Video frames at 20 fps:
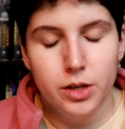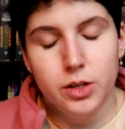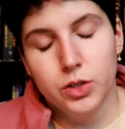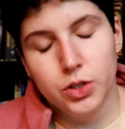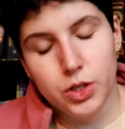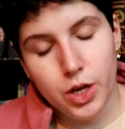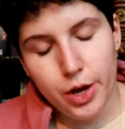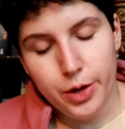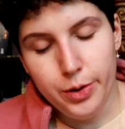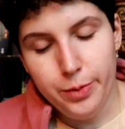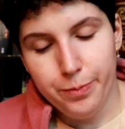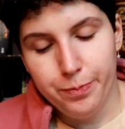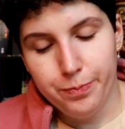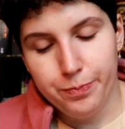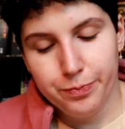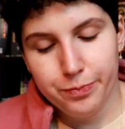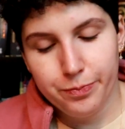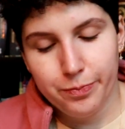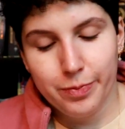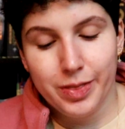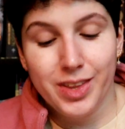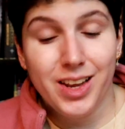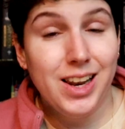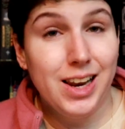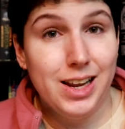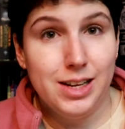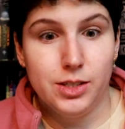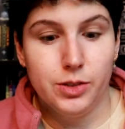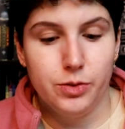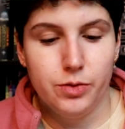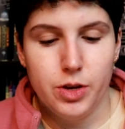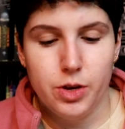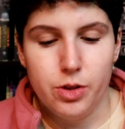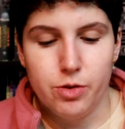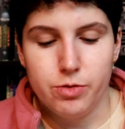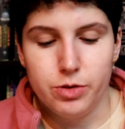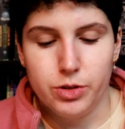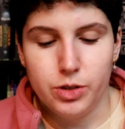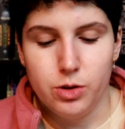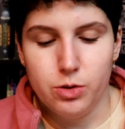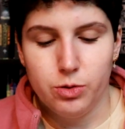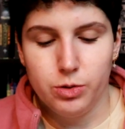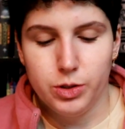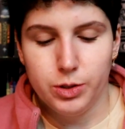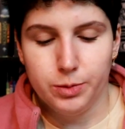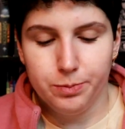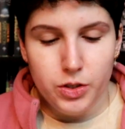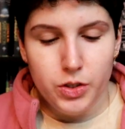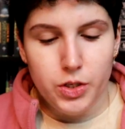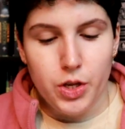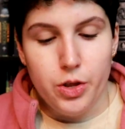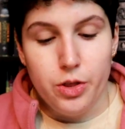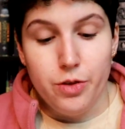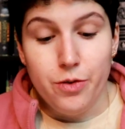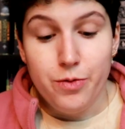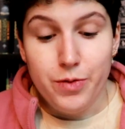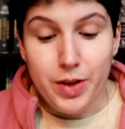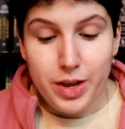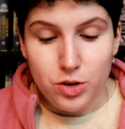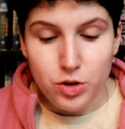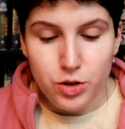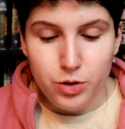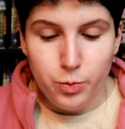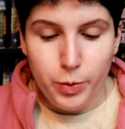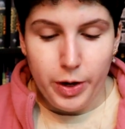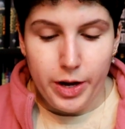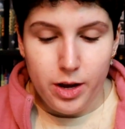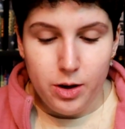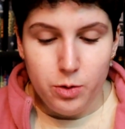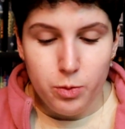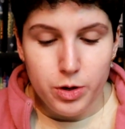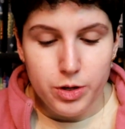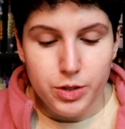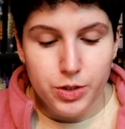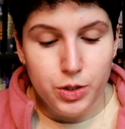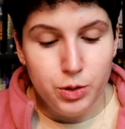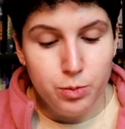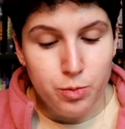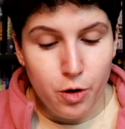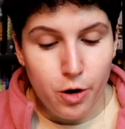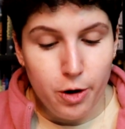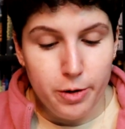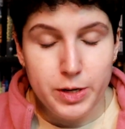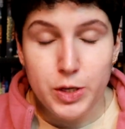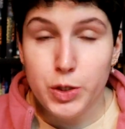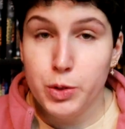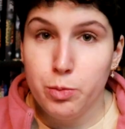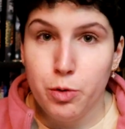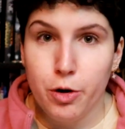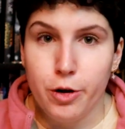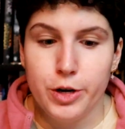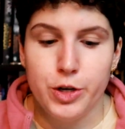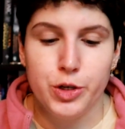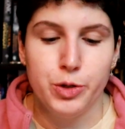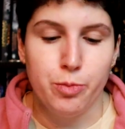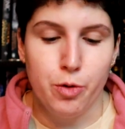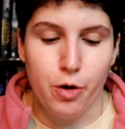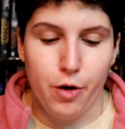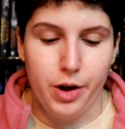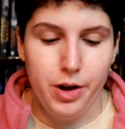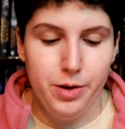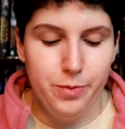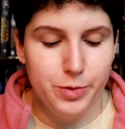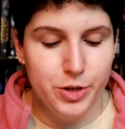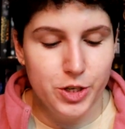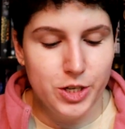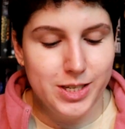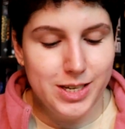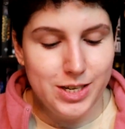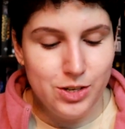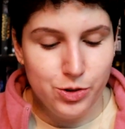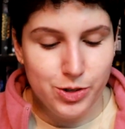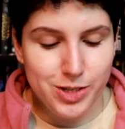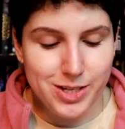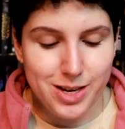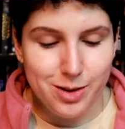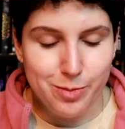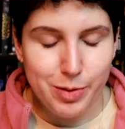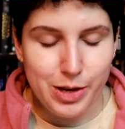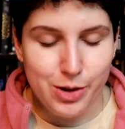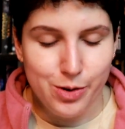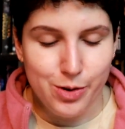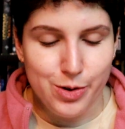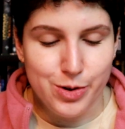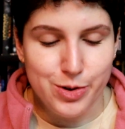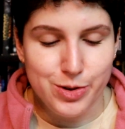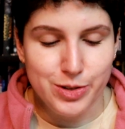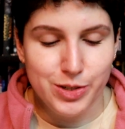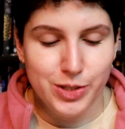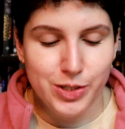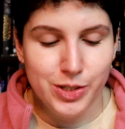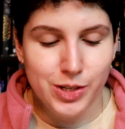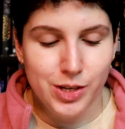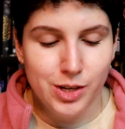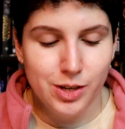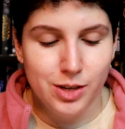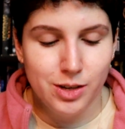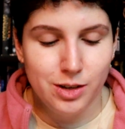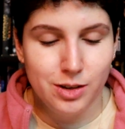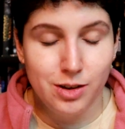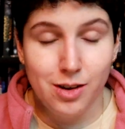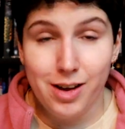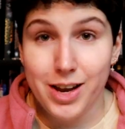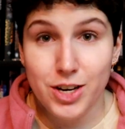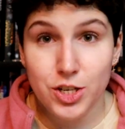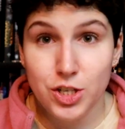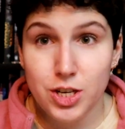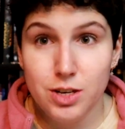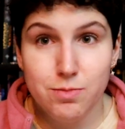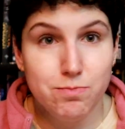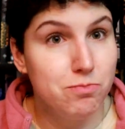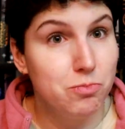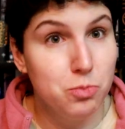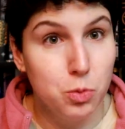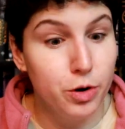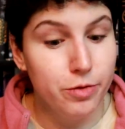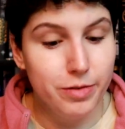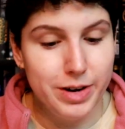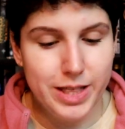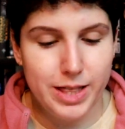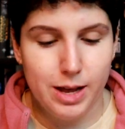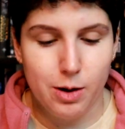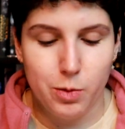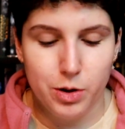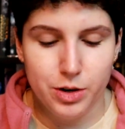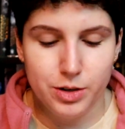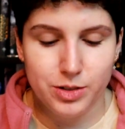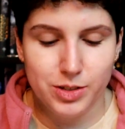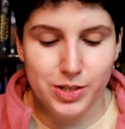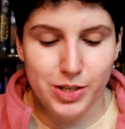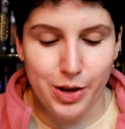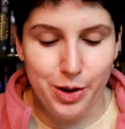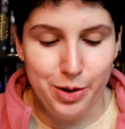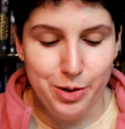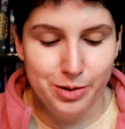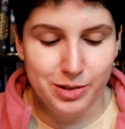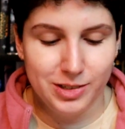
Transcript: So let's view the results. So the fiction winner was Tomorrow and Tomorrow and Tomorrow, which is interesting because I actually want to read that one, so